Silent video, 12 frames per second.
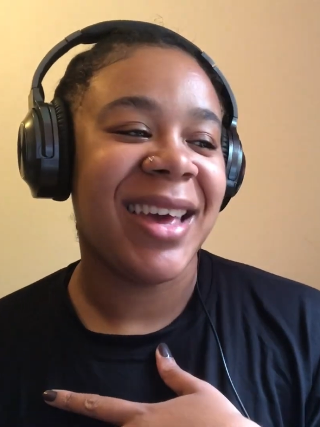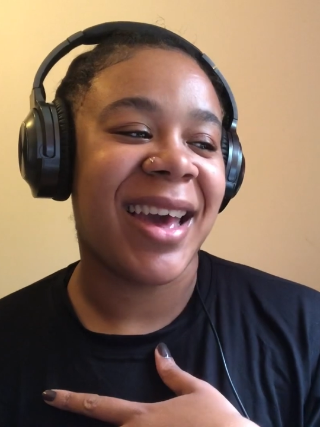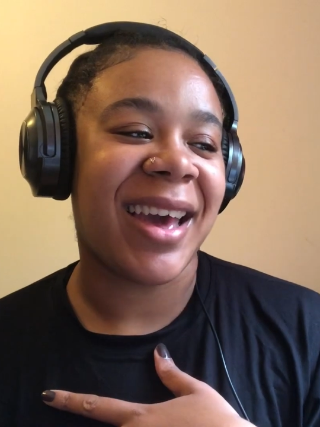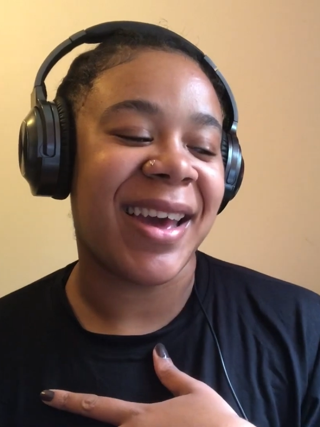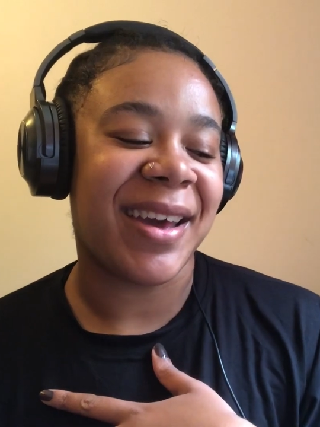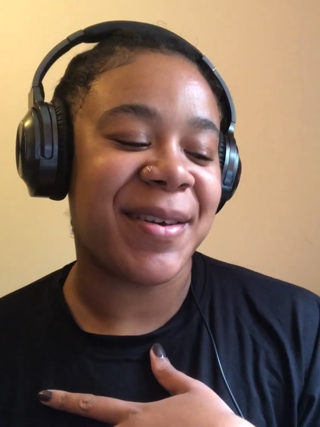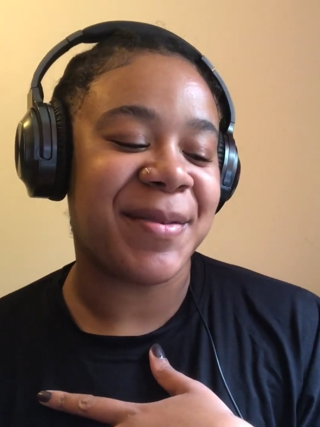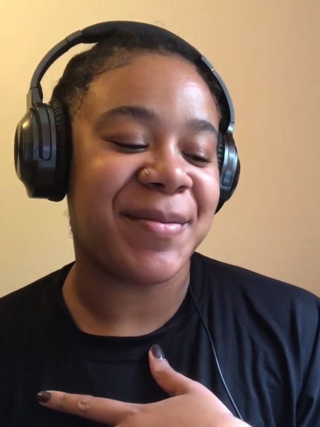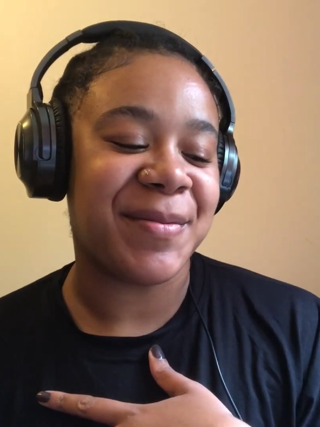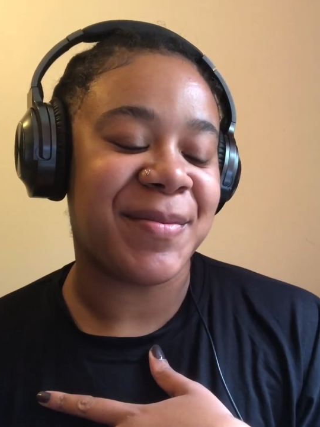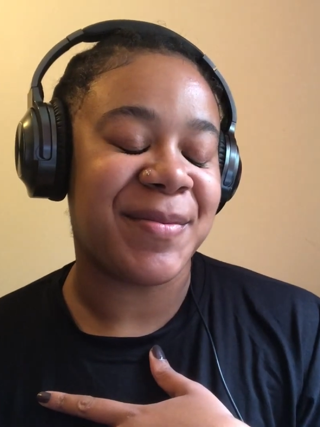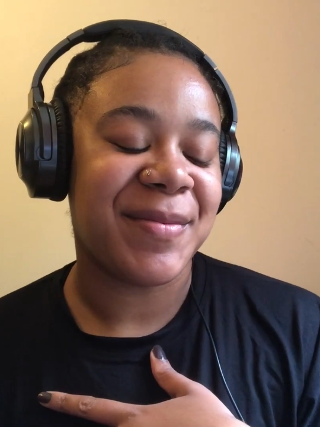I
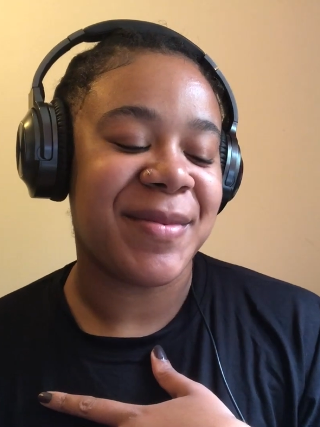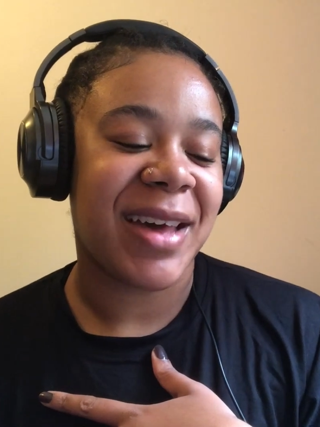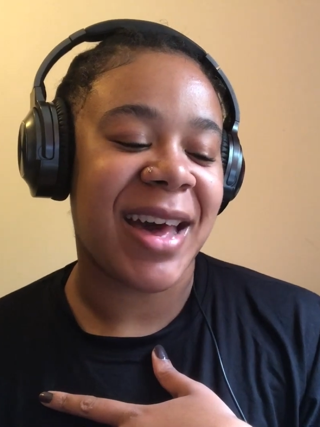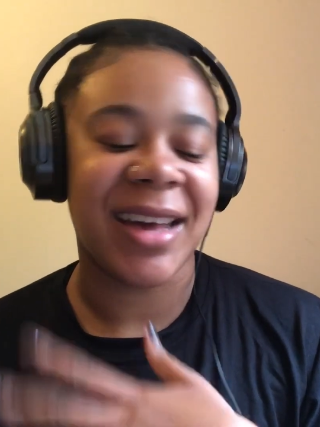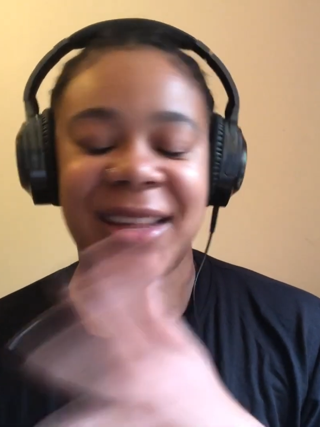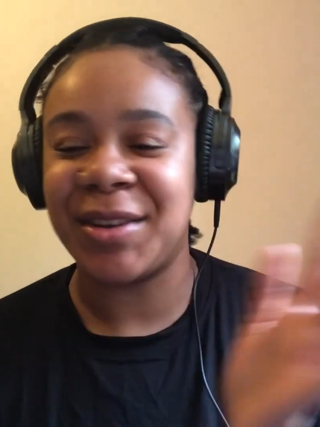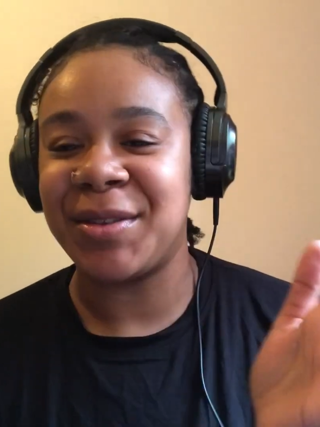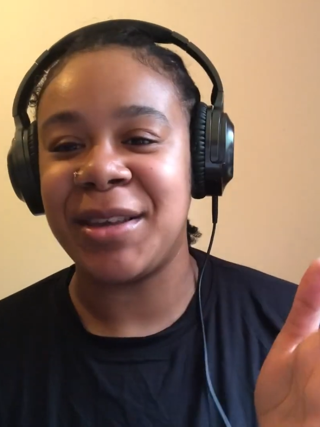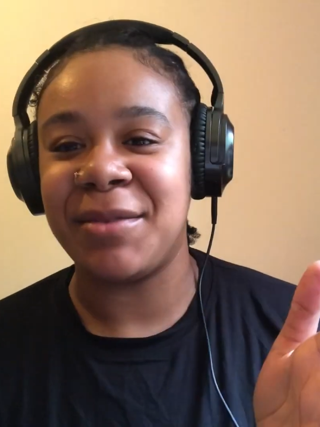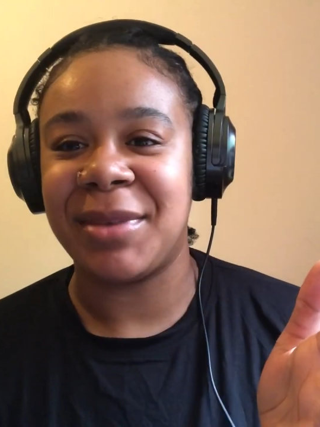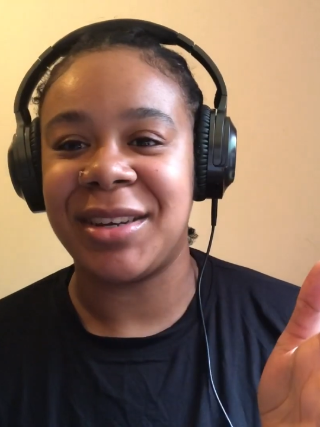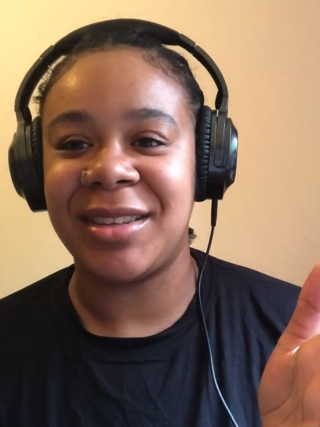can only
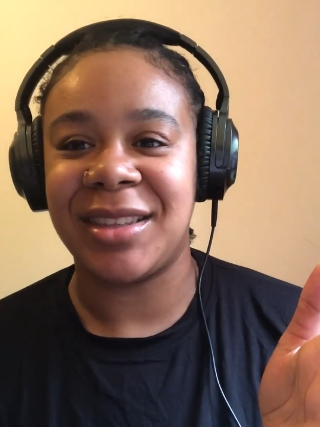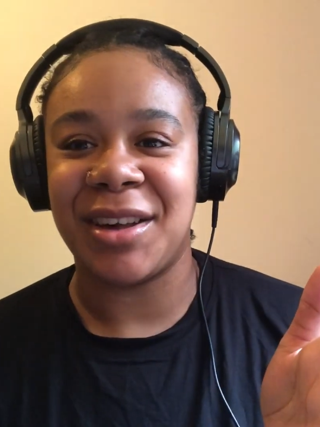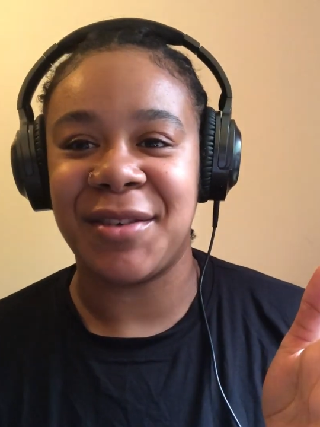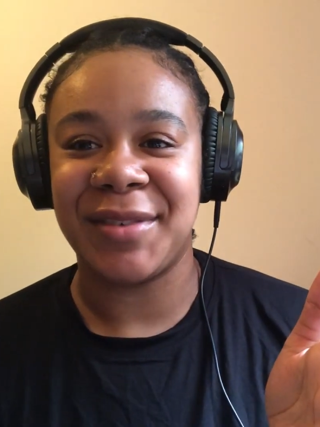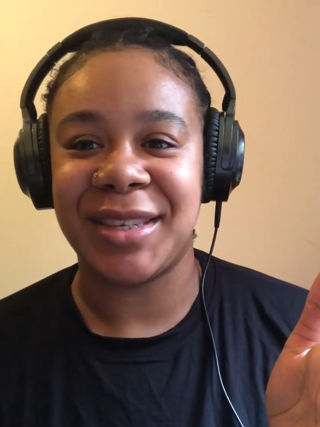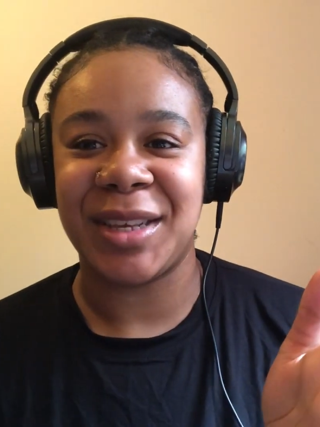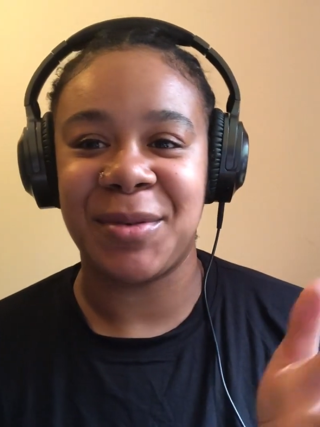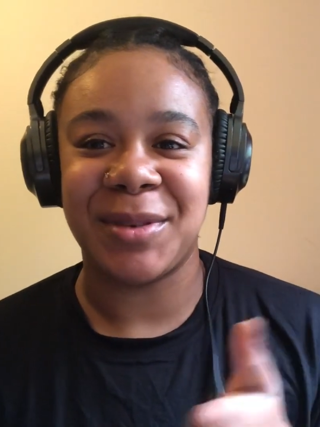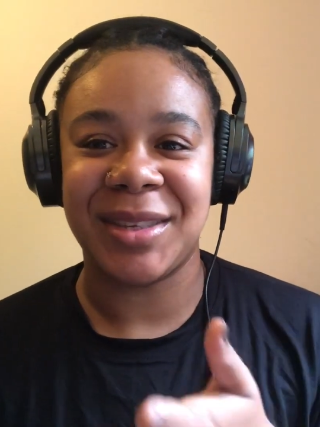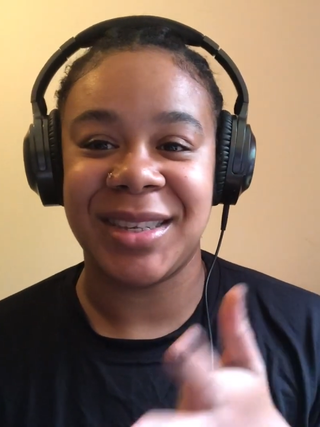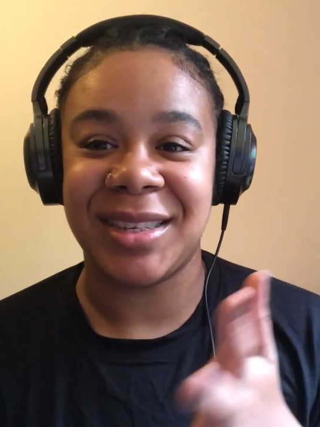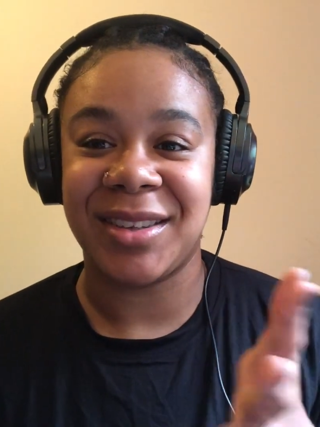imagine that obviously
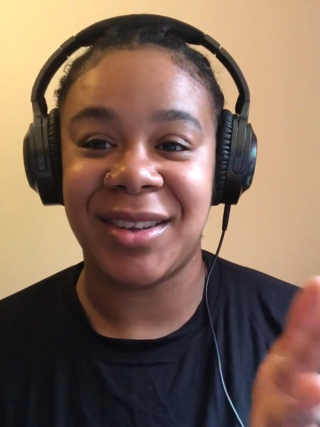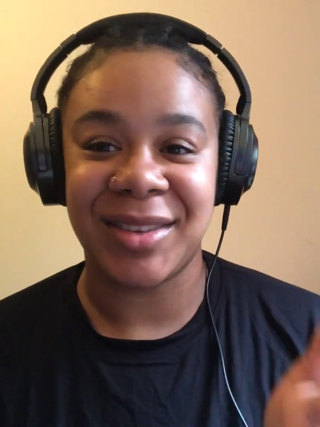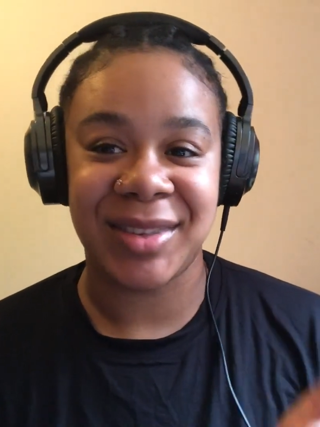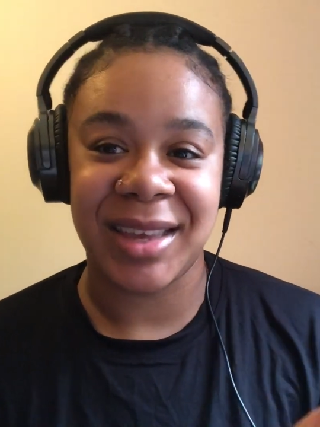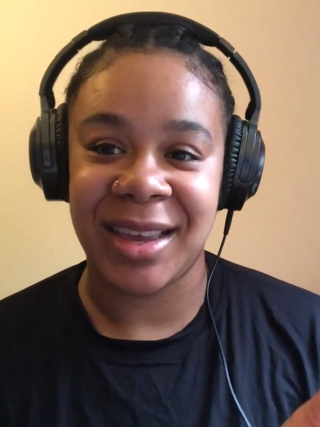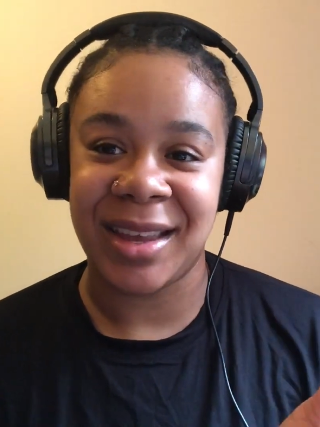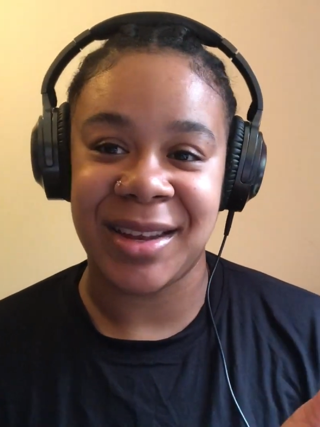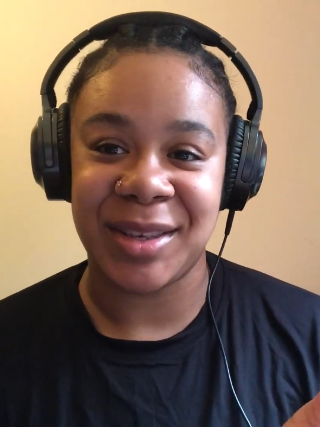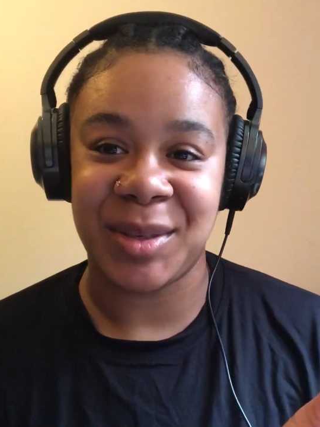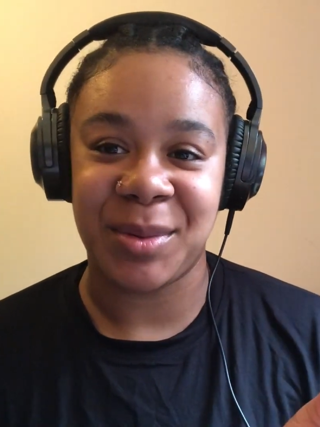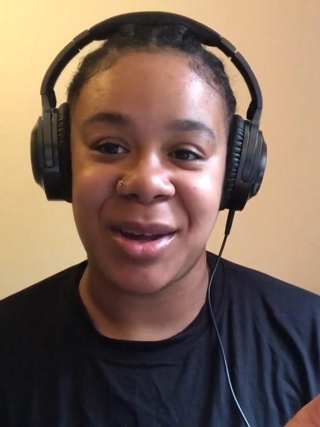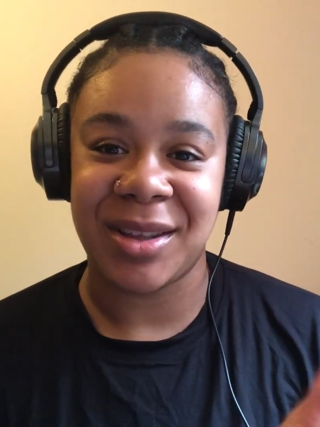once he starts singing
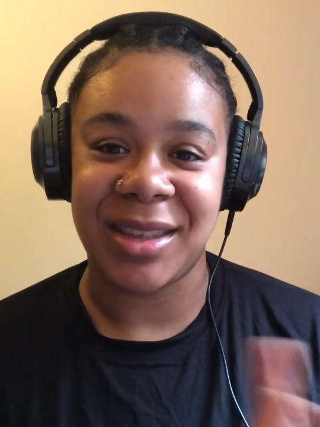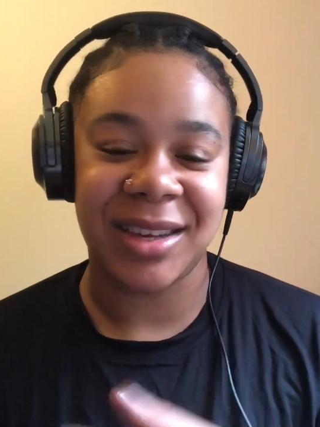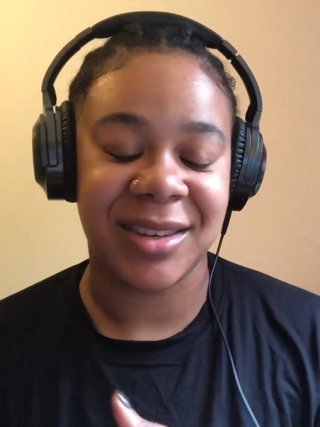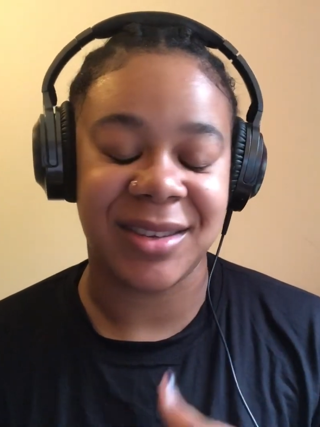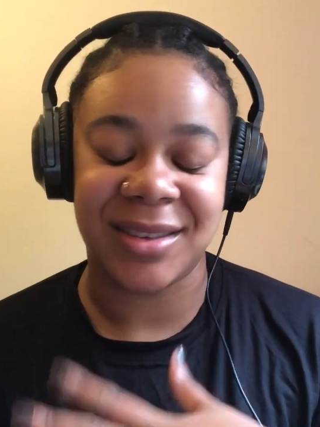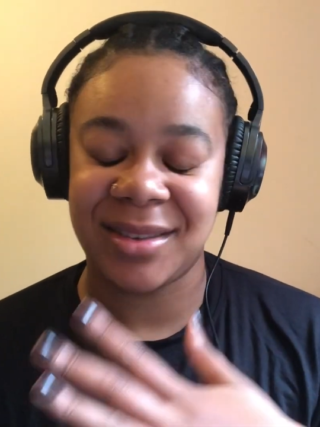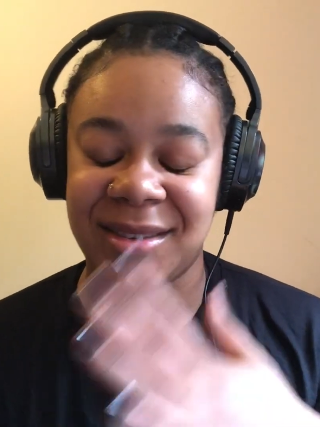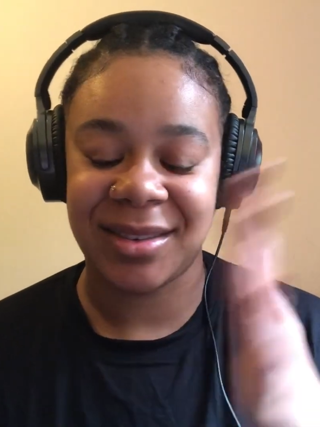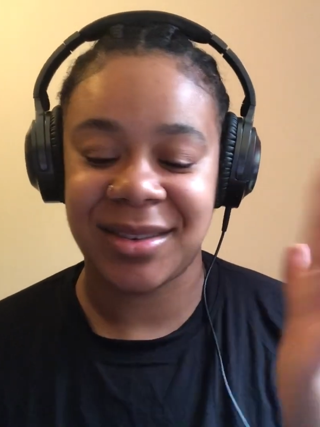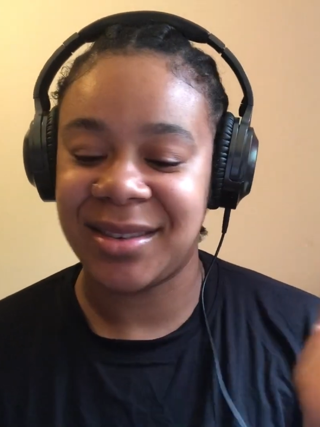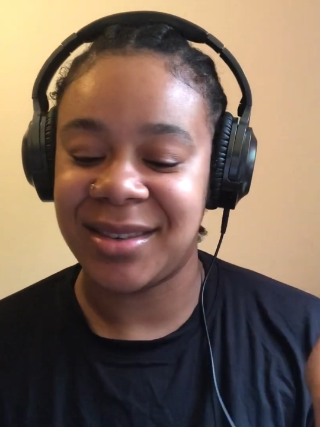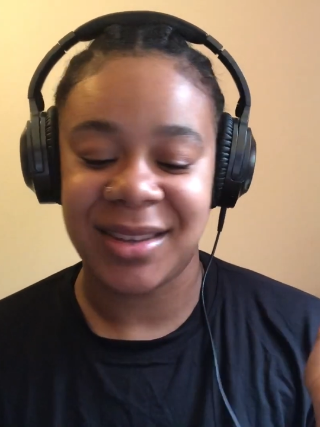as well, that's
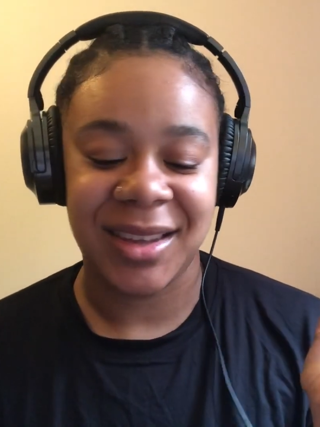just